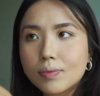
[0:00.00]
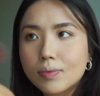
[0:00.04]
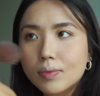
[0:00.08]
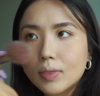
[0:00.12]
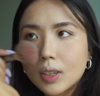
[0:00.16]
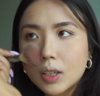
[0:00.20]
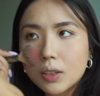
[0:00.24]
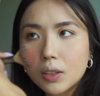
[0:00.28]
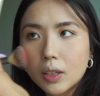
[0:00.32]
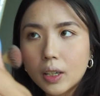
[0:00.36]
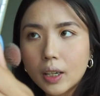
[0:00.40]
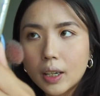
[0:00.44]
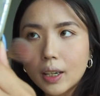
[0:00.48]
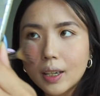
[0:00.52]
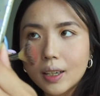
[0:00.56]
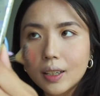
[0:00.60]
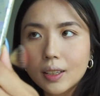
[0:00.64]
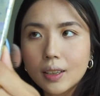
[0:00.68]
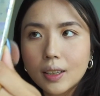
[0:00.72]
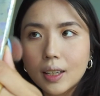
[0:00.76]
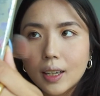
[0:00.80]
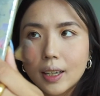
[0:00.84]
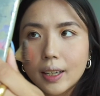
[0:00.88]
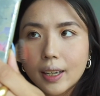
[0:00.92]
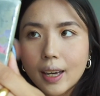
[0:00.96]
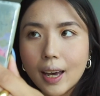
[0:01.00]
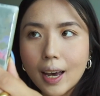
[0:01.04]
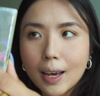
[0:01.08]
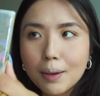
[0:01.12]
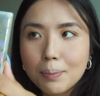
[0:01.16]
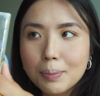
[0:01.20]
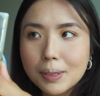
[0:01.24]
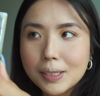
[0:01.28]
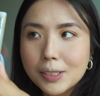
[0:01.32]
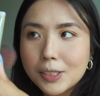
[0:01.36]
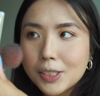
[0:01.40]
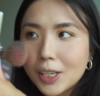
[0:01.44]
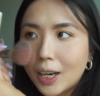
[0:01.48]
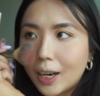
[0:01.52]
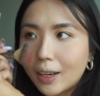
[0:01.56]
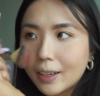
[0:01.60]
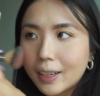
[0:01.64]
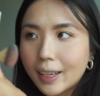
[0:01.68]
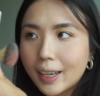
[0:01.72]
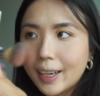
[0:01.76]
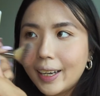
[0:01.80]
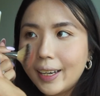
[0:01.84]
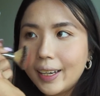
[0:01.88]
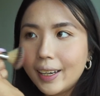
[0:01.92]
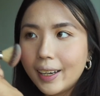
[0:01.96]
okay, like I've been
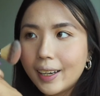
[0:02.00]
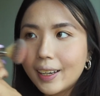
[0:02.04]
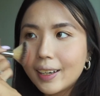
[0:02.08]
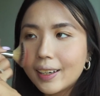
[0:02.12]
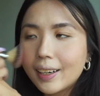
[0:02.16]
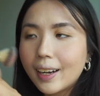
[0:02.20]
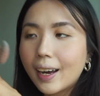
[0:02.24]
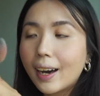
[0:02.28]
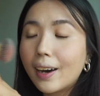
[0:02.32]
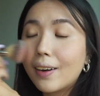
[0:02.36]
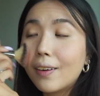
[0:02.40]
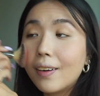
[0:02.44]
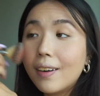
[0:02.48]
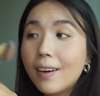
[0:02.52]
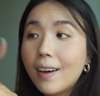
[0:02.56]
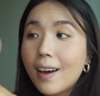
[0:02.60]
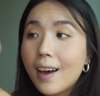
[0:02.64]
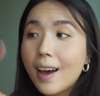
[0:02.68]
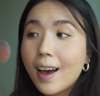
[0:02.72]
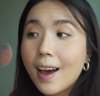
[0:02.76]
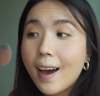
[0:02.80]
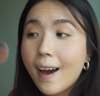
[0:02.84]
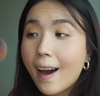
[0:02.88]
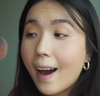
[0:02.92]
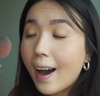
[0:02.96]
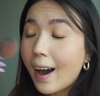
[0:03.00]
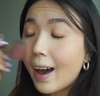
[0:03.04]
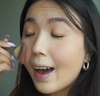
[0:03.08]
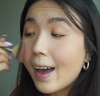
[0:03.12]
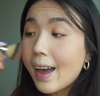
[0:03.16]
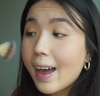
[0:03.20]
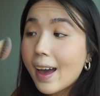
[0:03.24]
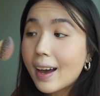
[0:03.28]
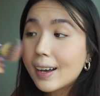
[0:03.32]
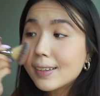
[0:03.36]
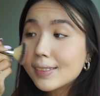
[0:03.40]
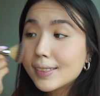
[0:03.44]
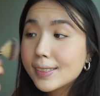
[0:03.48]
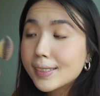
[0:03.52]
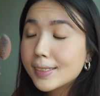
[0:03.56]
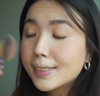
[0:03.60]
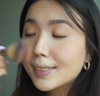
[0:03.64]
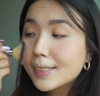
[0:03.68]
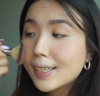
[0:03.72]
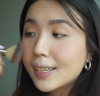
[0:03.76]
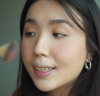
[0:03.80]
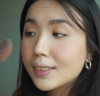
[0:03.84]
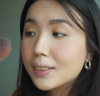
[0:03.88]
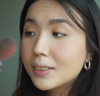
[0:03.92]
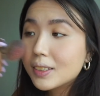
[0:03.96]
talking and now I
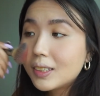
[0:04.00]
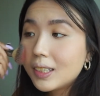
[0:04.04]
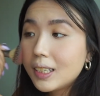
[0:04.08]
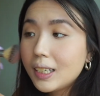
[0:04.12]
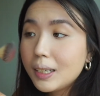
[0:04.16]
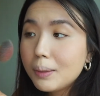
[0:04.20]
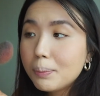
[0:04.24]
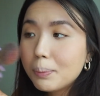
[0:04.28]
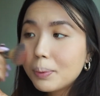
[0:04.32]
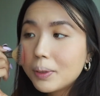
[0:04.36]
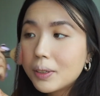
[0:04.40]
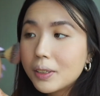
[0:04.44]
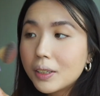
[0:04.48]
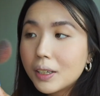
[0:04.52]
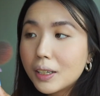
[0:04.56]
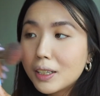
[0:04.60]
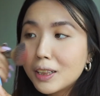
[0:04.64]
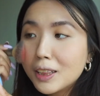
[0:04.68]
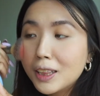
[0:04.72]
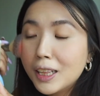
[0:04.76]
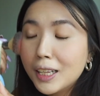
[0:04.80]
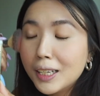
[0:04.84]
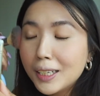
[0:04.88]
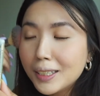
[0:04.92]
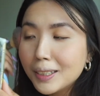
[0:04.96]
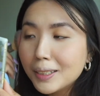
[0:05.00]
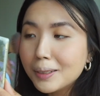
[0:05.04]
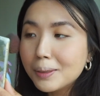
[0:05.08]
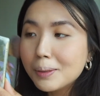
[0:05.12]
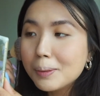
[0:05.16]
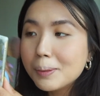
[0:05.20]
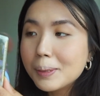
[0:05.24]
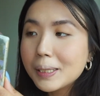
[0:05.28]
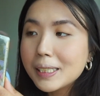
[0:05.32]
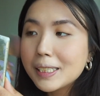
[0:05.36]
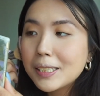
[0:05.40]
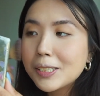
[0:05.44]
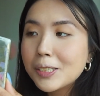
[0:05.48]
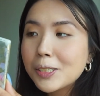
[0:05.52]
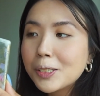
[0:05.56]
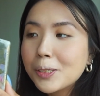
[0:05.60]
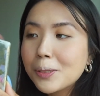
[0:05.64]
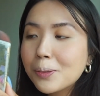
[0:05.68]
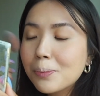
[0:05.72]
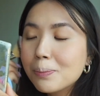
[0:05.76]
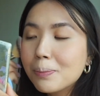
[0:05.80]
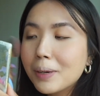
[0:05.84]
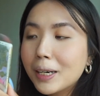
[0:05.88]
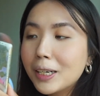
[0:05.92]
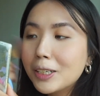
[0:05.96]
accidentally put a little bit too
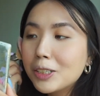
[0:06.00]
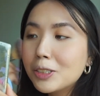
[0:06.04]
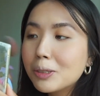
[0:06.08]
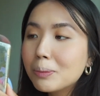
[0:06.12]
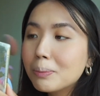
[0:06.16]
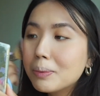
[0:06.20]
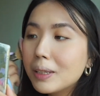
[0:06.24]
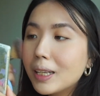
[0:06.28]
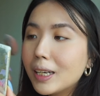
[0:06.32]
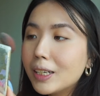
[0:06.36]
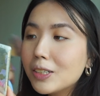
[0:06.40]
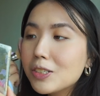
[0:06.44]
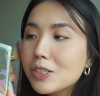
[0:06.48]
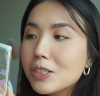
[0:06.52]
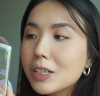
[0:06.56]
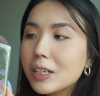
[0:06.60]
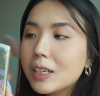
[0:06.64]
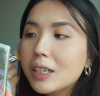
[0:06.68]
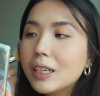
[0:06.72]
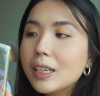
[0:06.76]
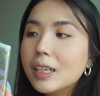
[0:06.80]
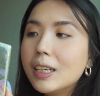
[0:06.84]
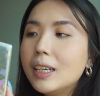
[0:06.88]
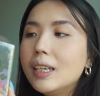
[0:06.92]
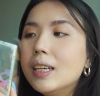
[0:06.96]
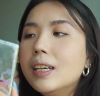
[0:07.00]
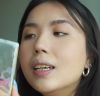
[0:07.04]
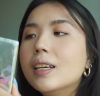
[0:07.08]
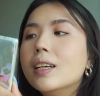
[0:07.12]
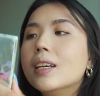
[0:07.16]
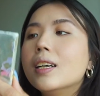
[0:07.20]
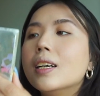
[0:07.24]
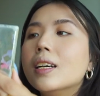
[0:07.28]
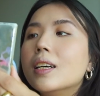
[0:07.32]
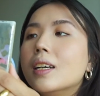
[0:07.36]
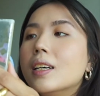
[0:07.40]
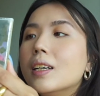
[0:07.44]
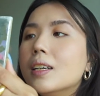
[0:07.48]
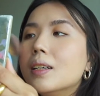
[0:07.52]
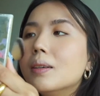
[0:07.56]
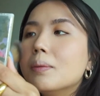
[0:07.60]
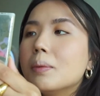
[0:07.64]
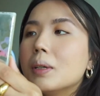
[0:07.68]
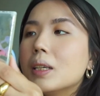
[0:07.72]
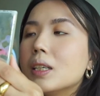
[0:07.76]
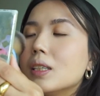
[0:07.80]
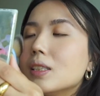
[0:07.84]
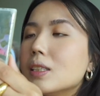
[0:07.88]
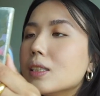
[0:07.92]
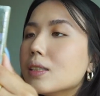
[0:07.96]
much blush on, but
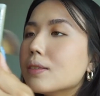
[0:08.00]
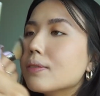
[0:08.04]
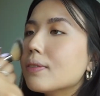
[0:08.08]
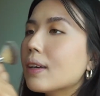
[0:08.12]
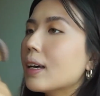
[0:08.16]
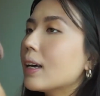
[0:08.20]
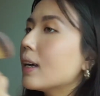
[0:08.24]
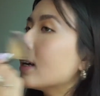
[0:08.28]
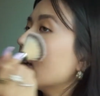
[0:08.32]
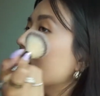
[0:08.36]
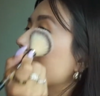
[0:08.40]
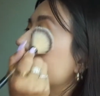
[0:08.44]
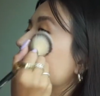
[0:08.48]
it's fine.